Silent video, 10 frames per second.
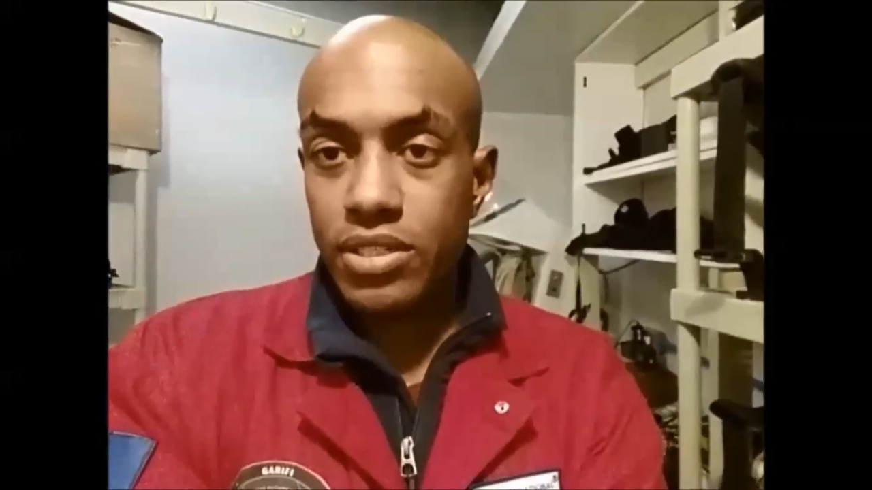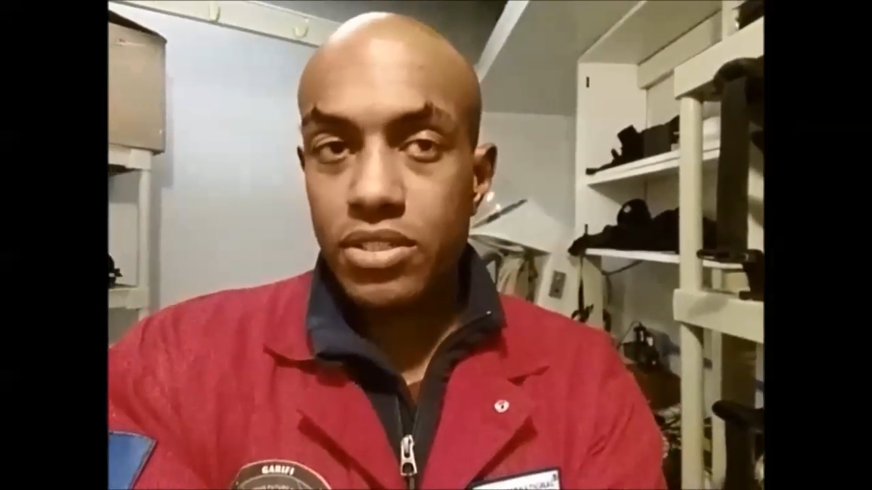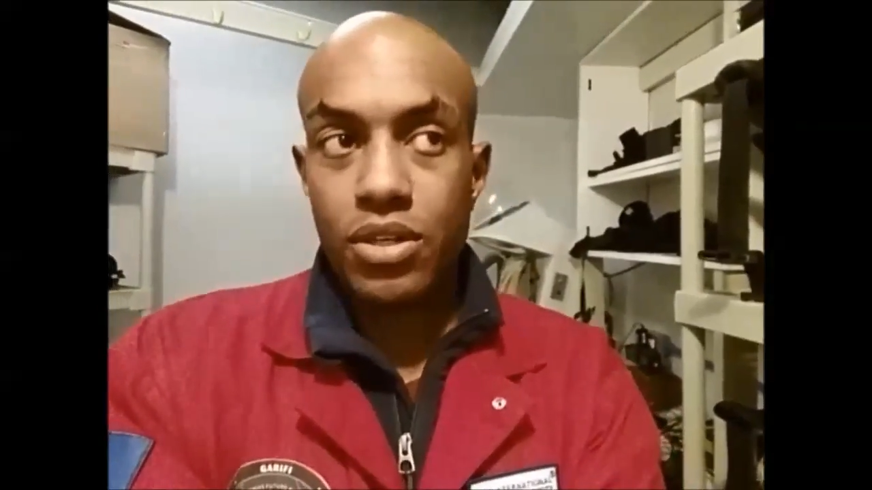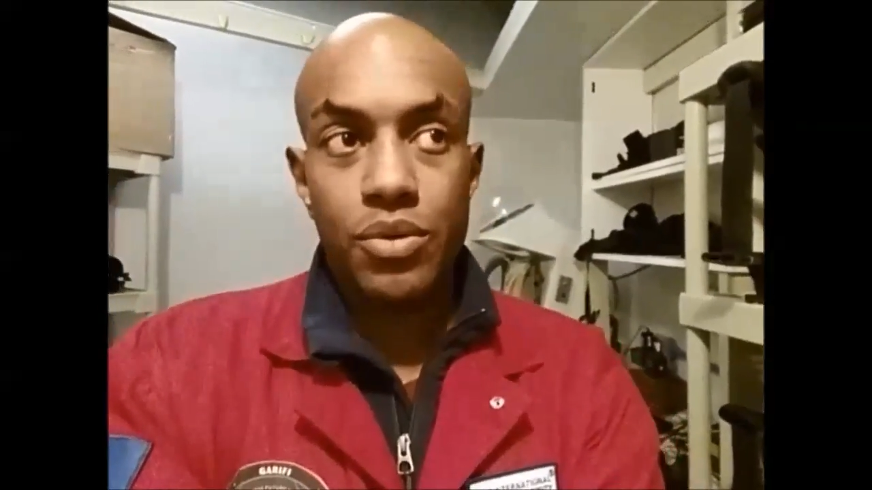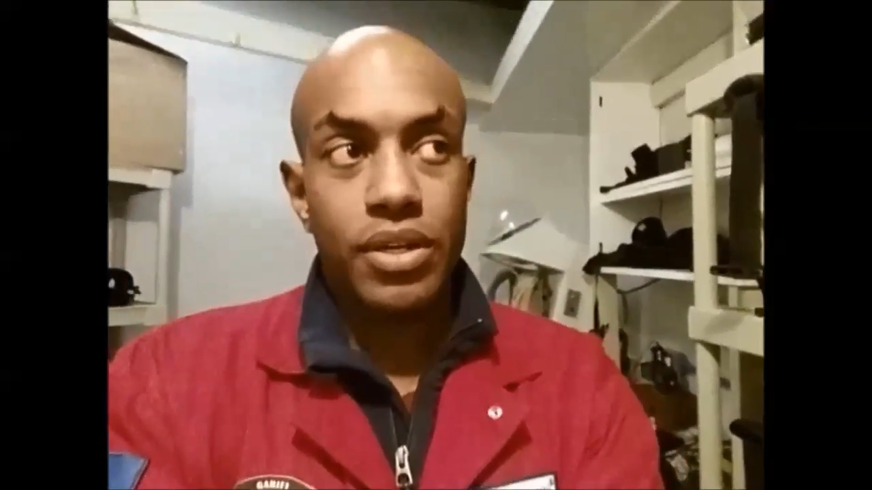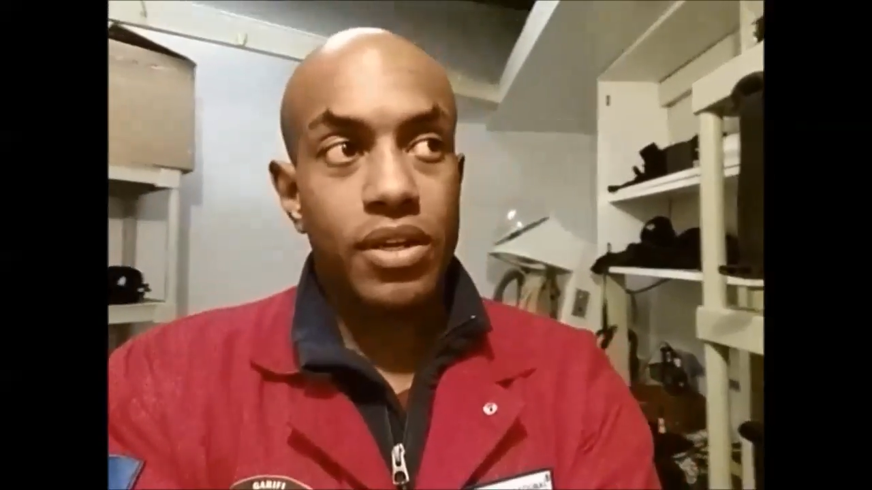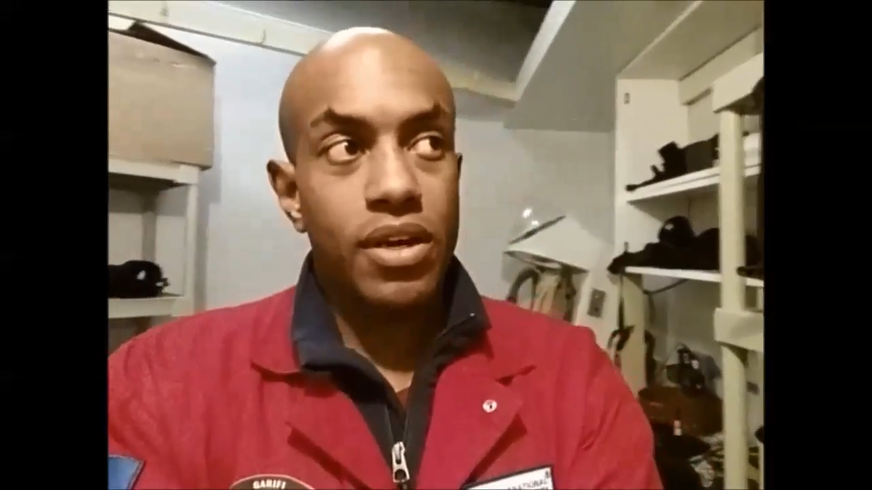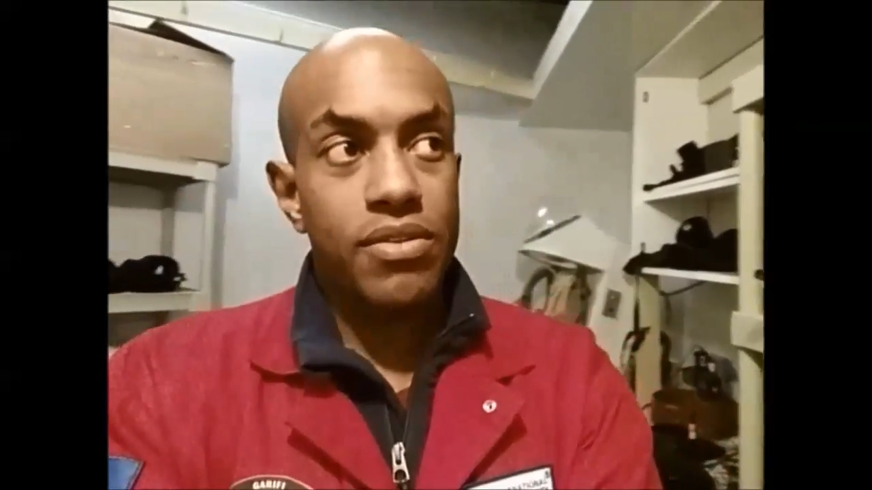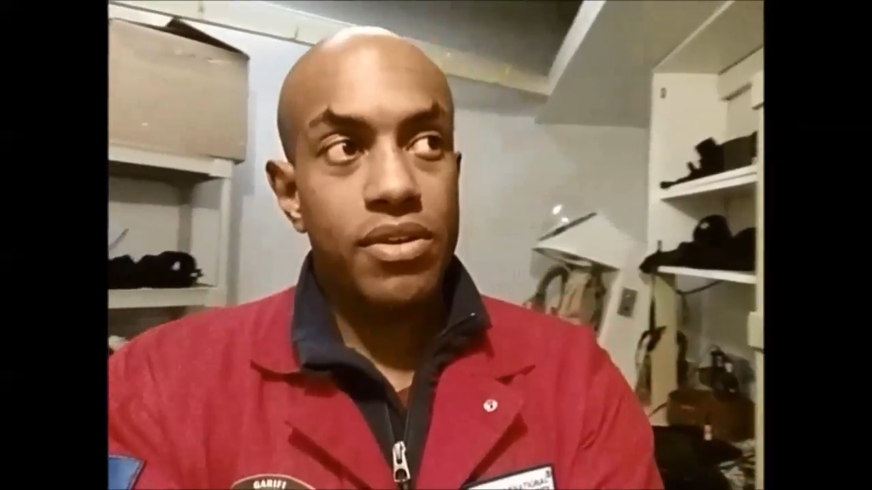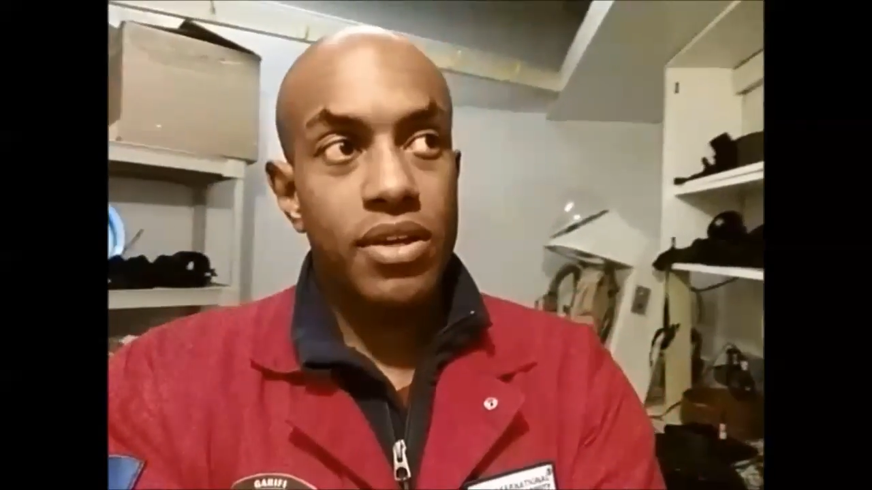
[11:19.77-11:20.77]
so in
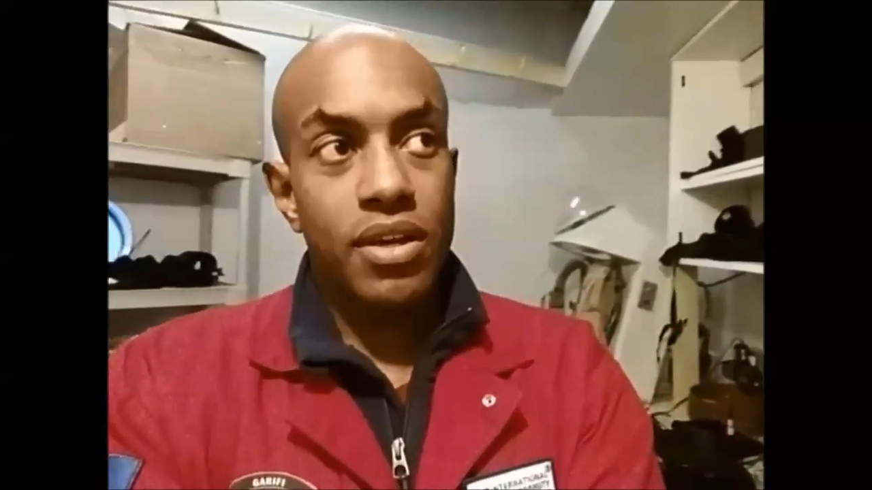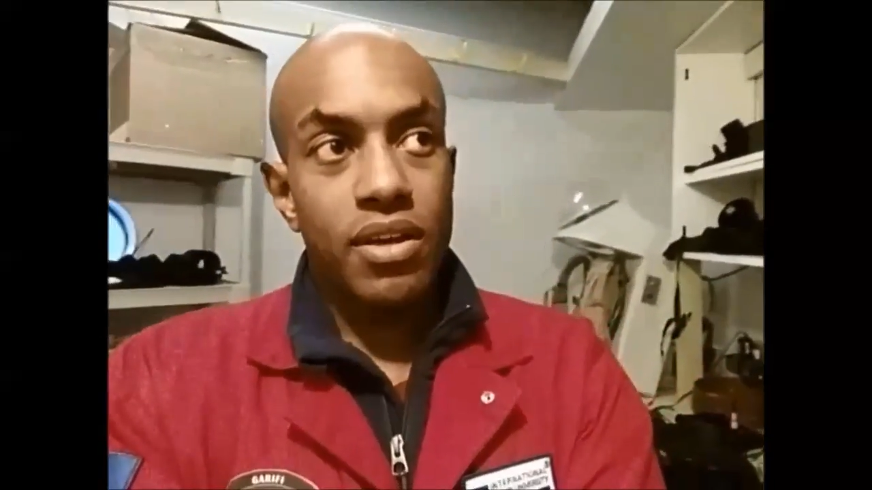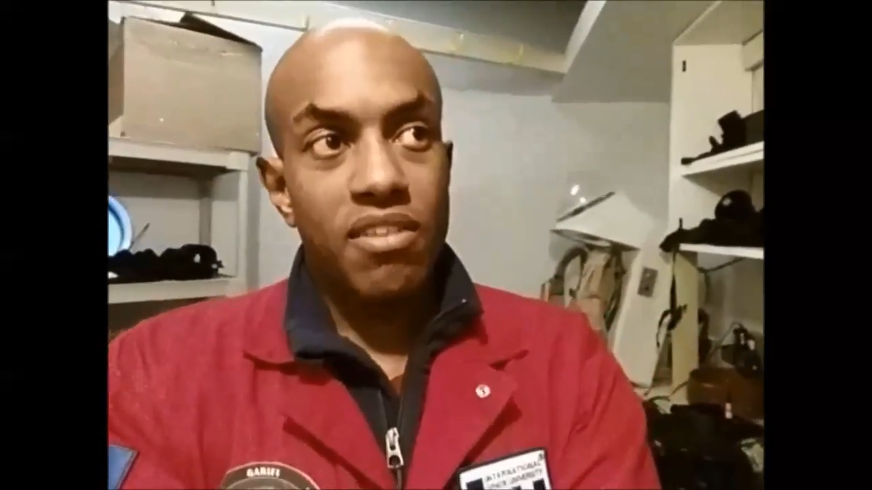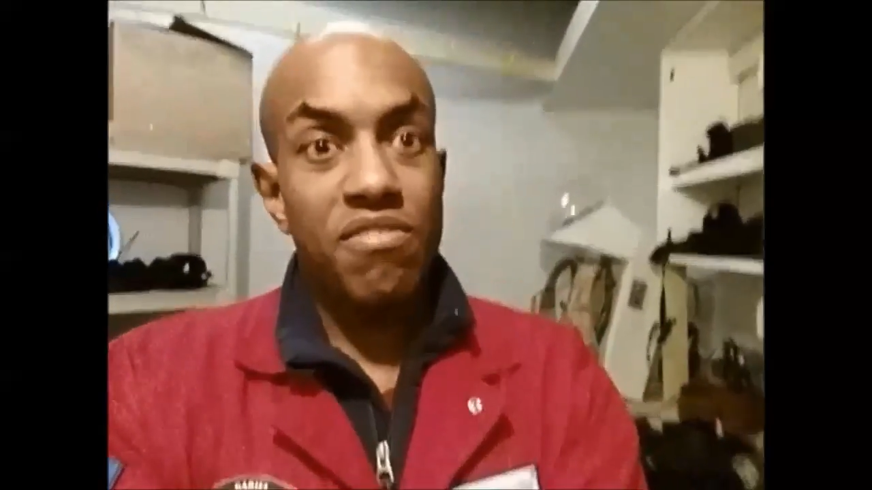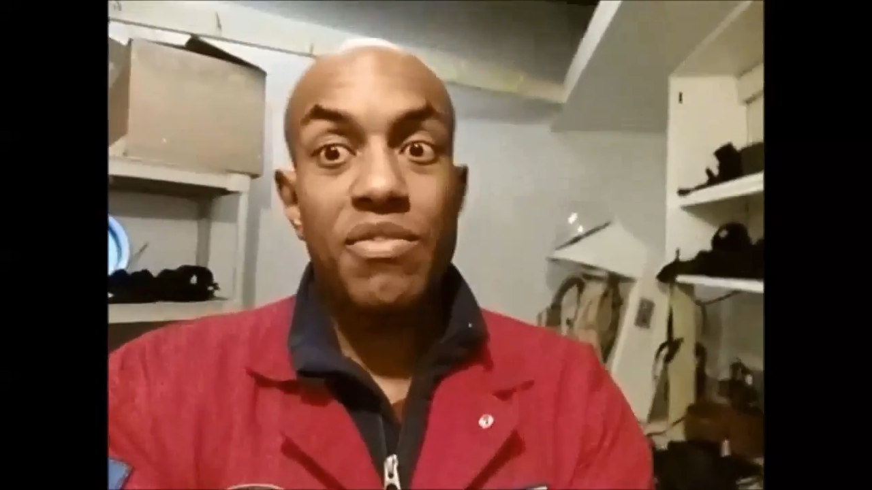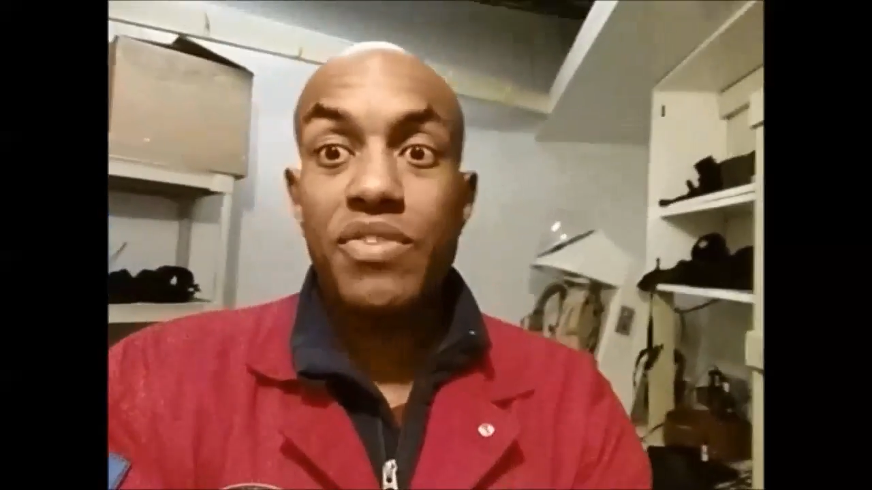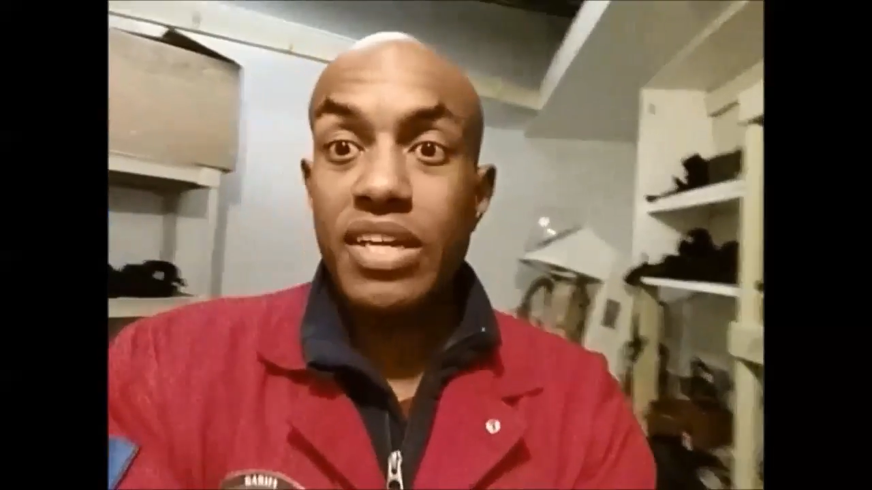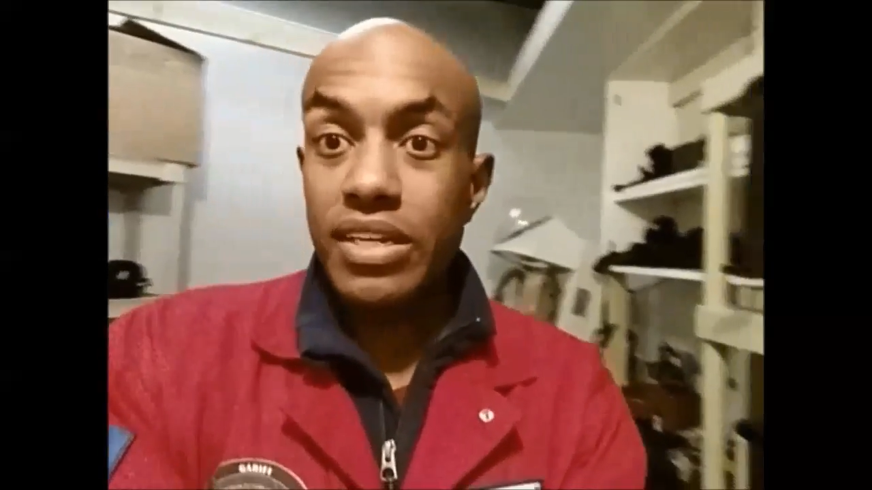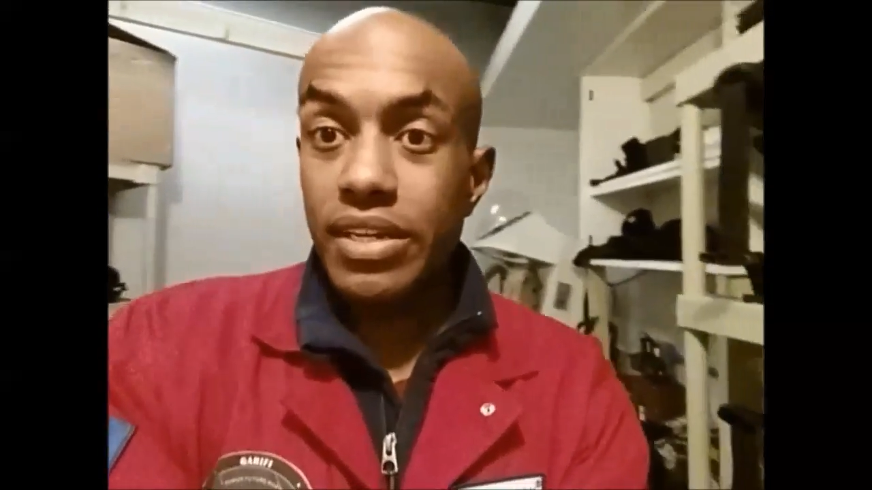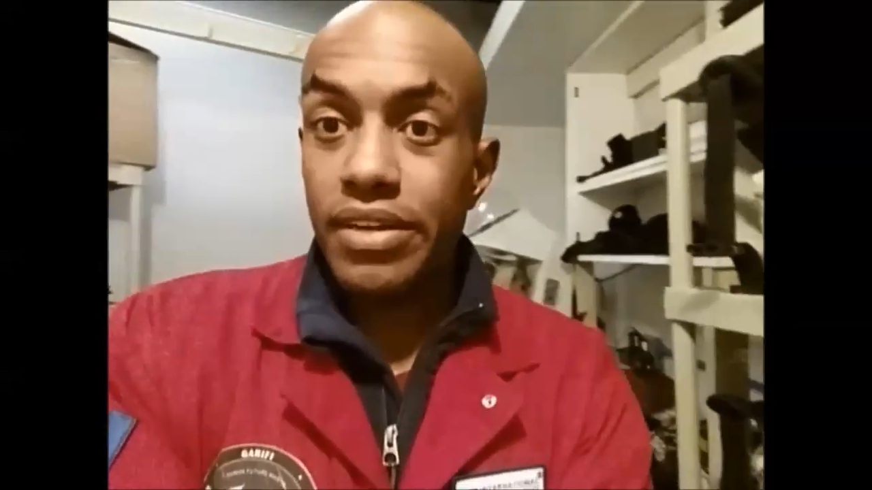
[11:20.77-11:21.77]
another
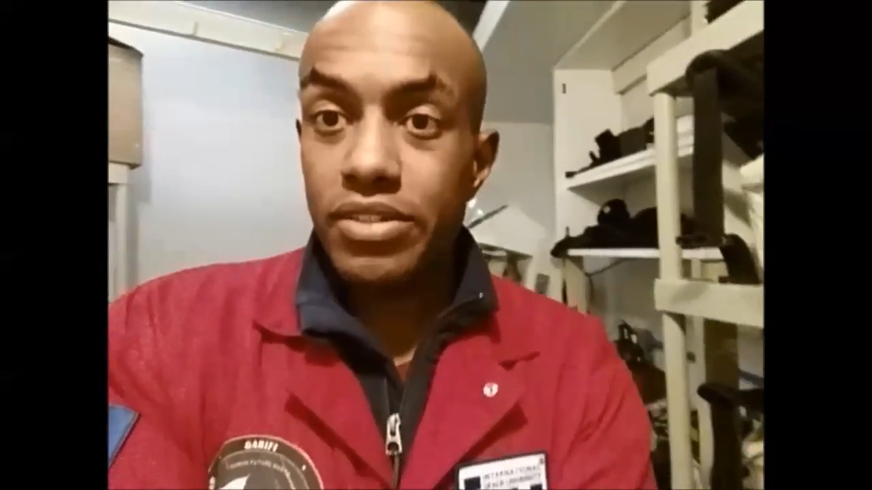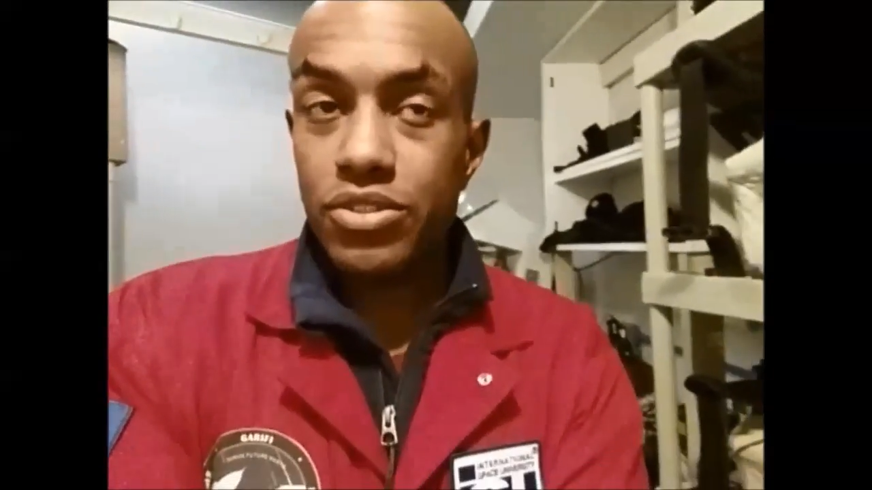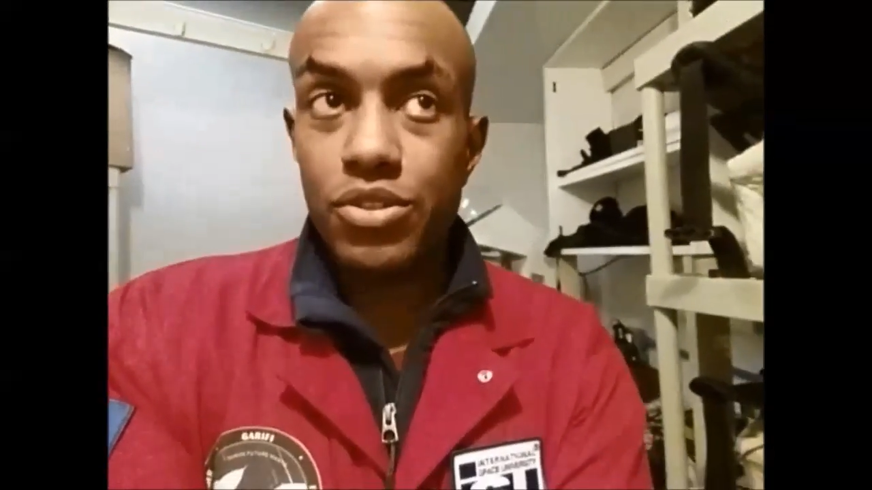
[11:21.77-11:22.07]
15 years.